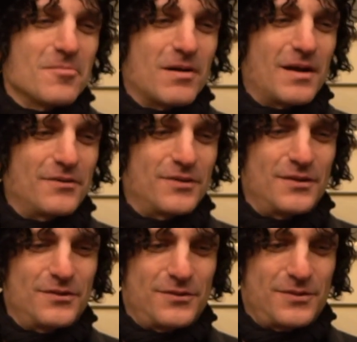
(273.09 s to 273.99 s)
As
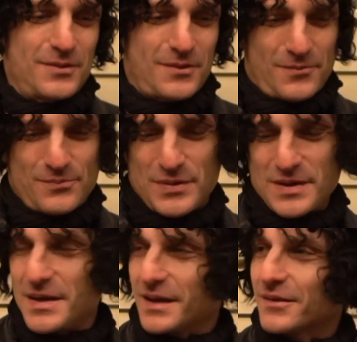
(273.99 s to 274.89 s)
these
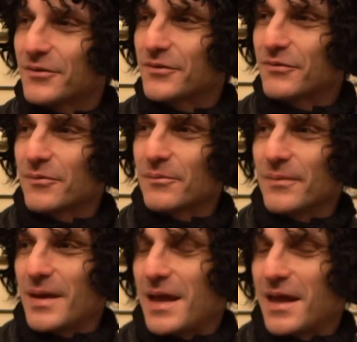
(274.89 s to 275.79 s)
beings
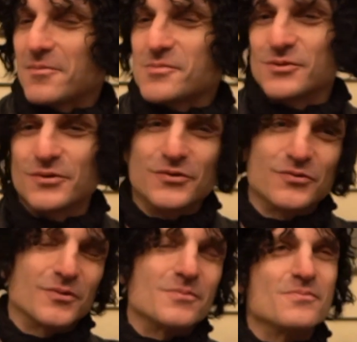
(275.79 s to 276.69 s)
from animals, from